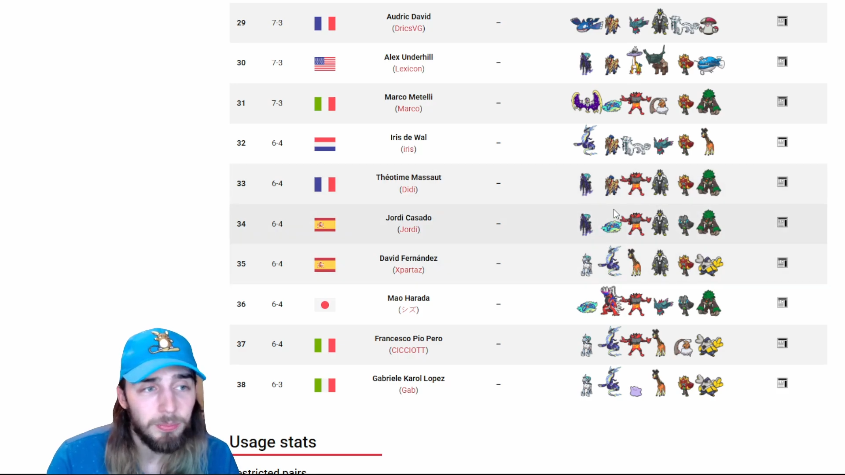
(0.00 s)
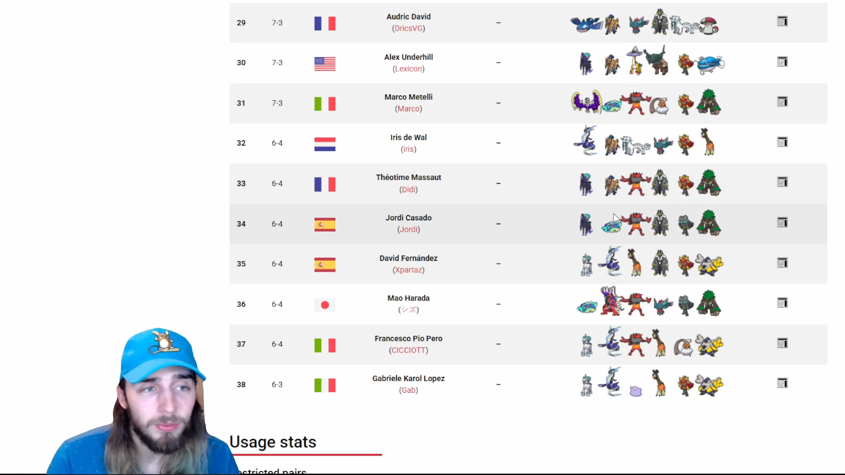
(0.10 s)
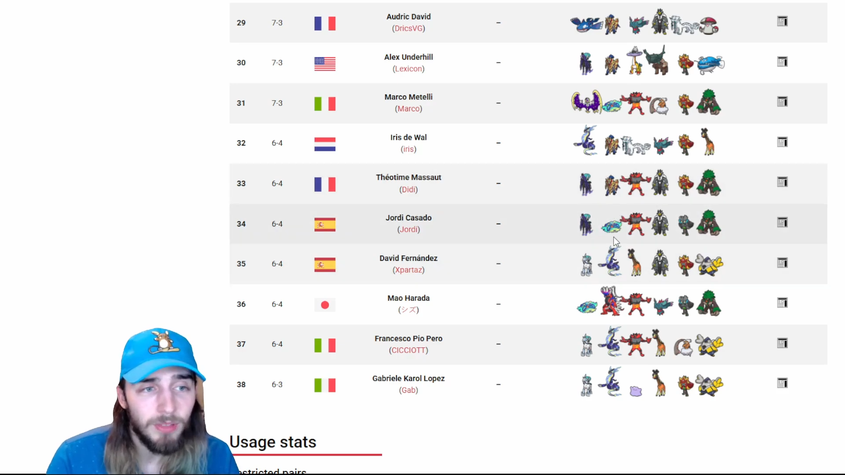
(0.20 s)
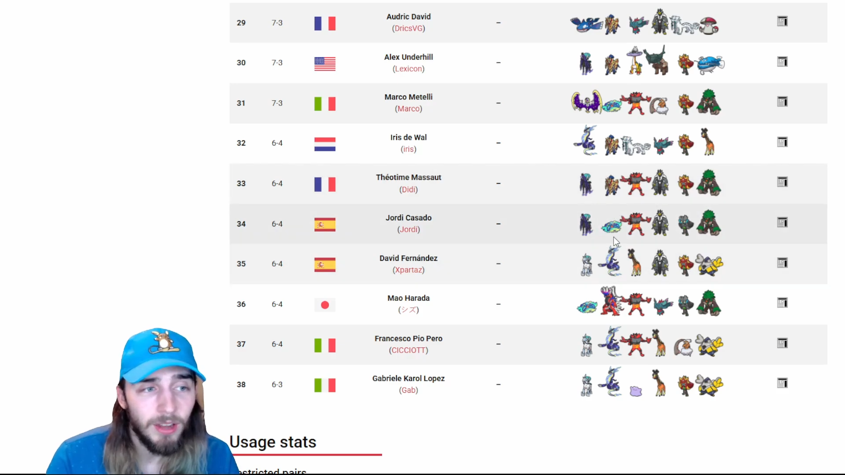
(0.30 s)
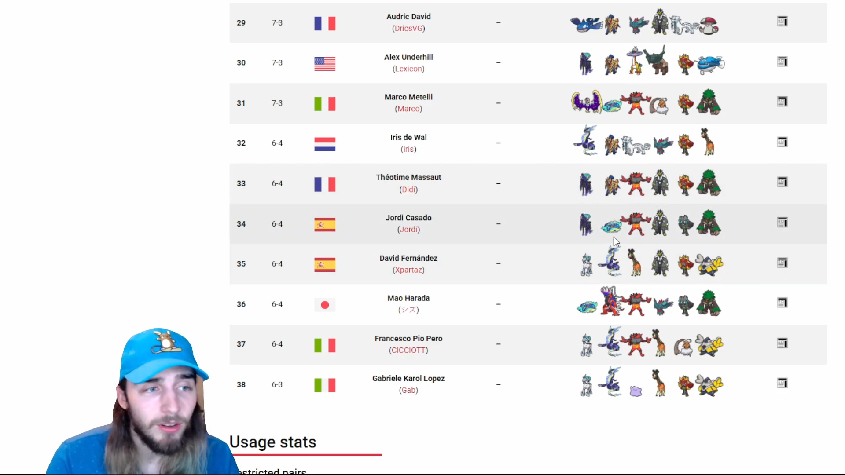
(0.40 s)

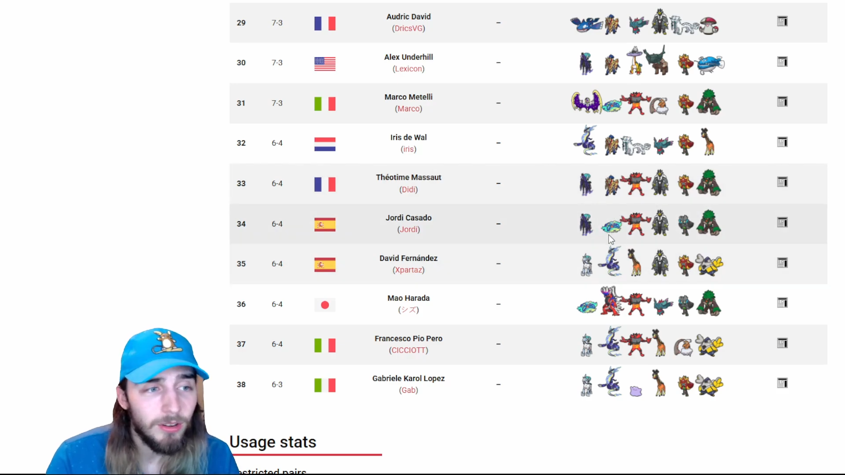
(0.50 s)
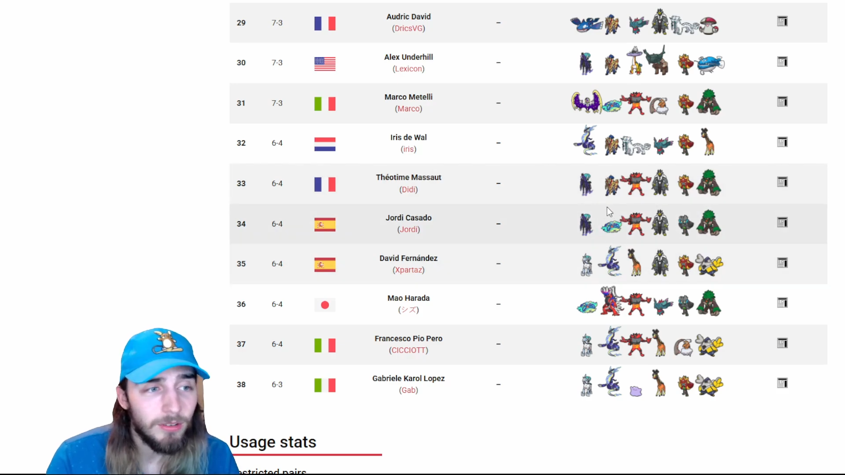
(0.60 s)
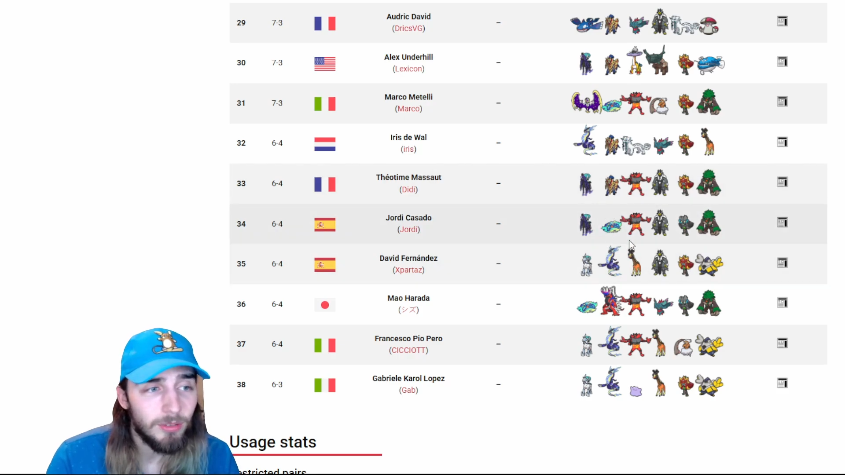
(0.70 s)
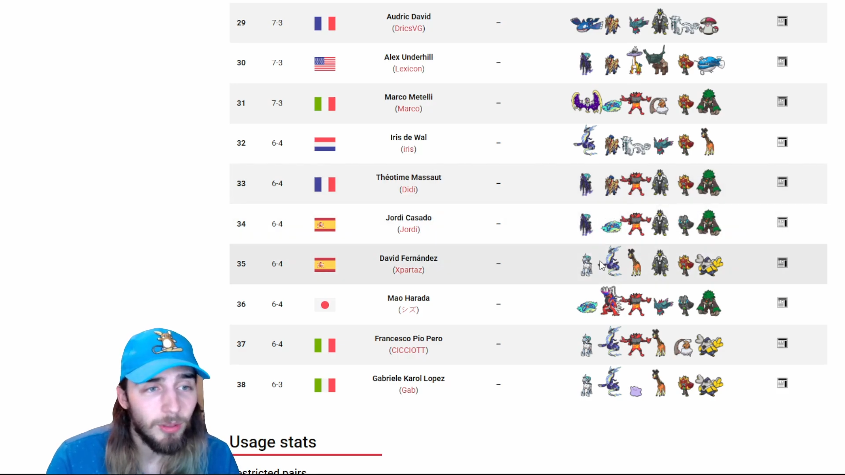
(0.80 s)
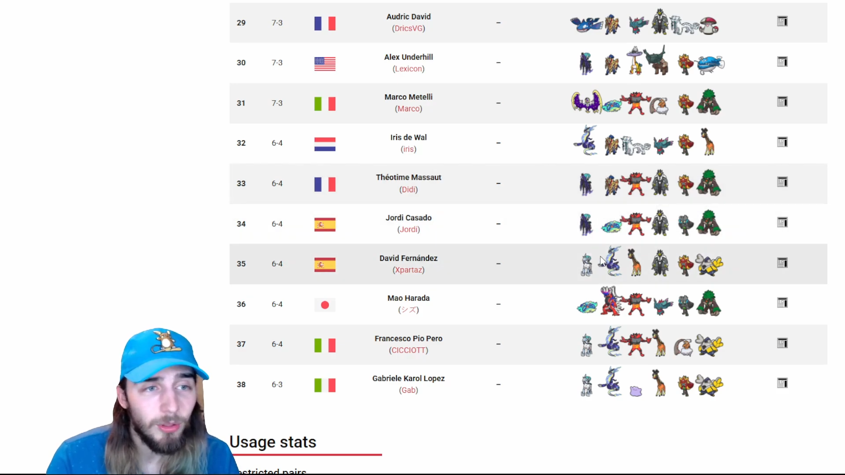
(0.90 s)

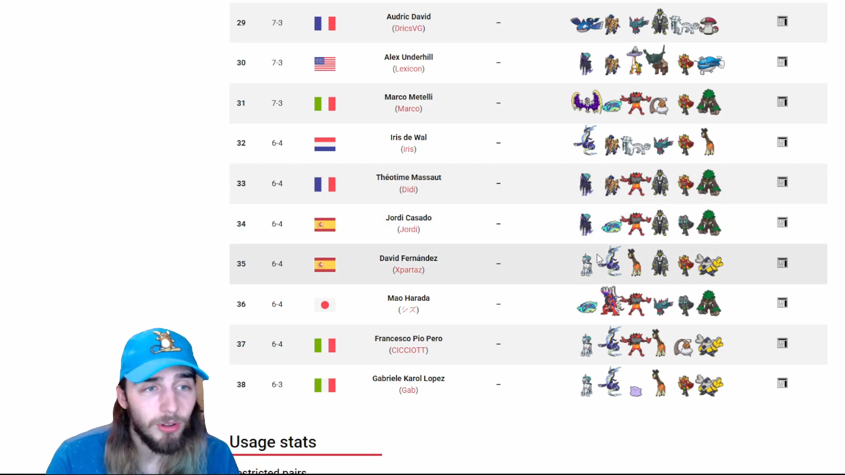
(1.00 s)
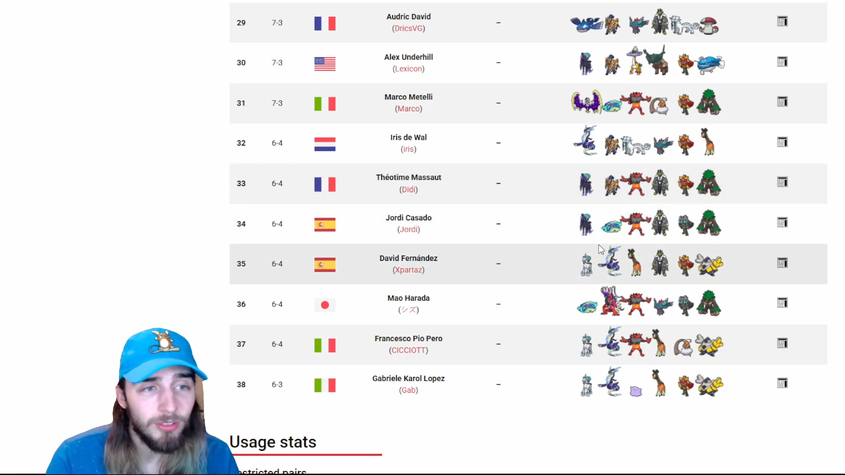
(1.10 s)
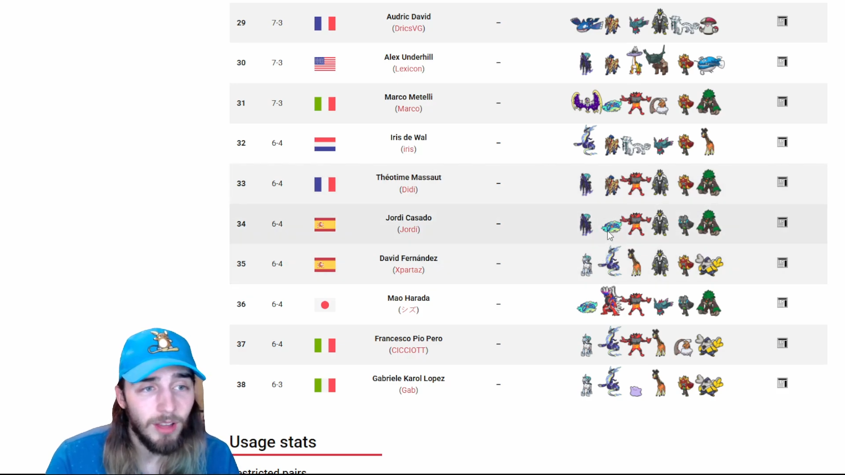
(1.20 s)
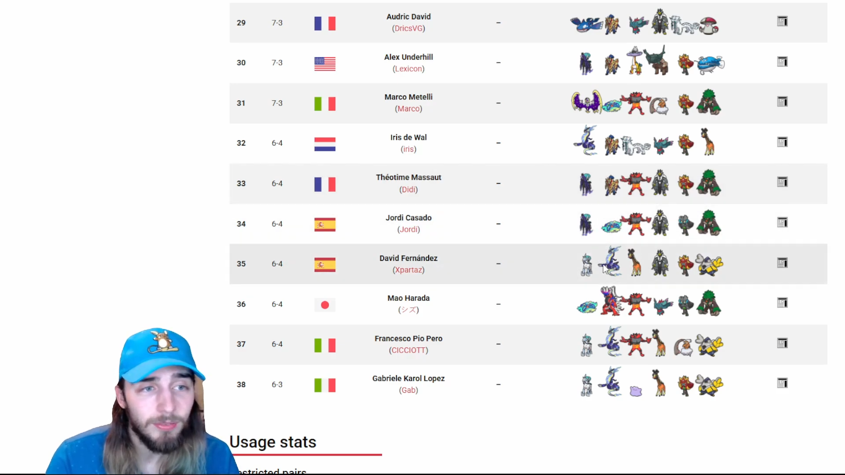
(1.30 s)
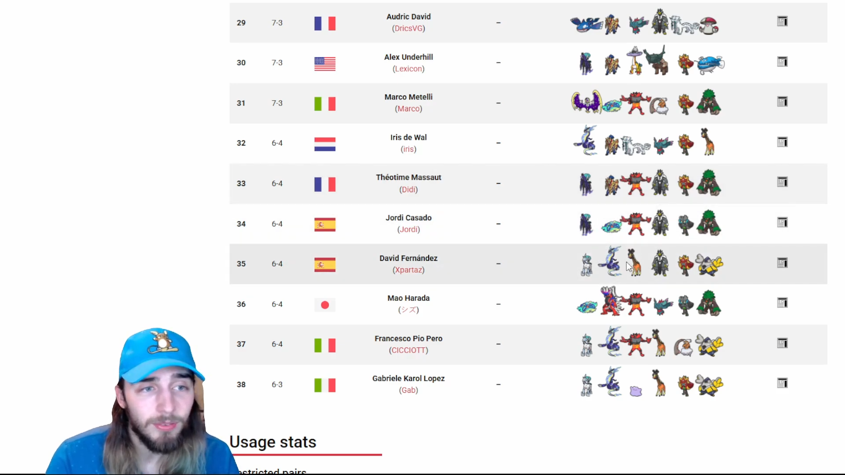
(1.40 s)
standard similar
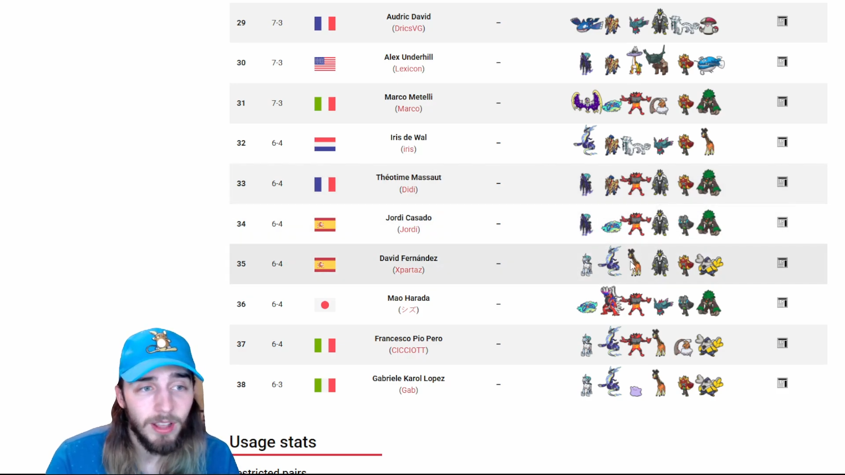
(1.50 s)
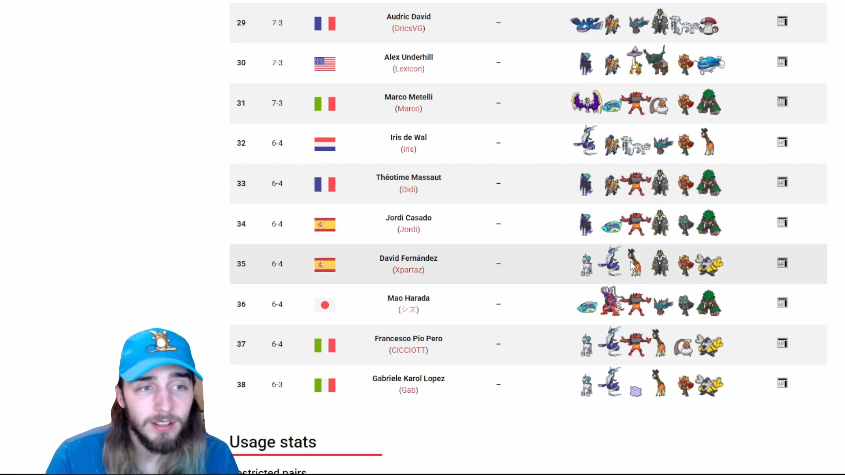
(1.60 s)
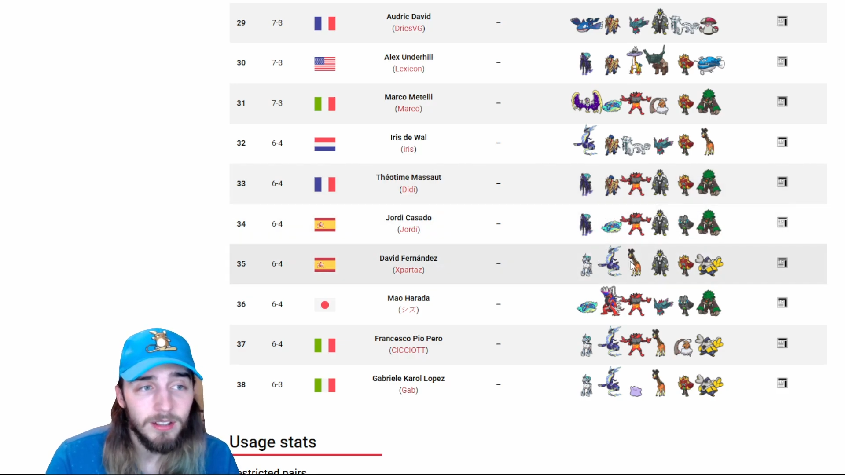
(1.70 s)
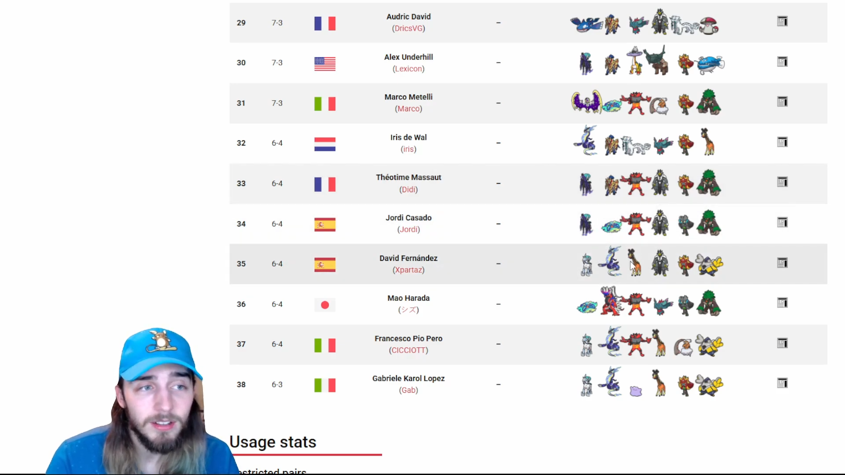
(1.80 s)
stuff, right?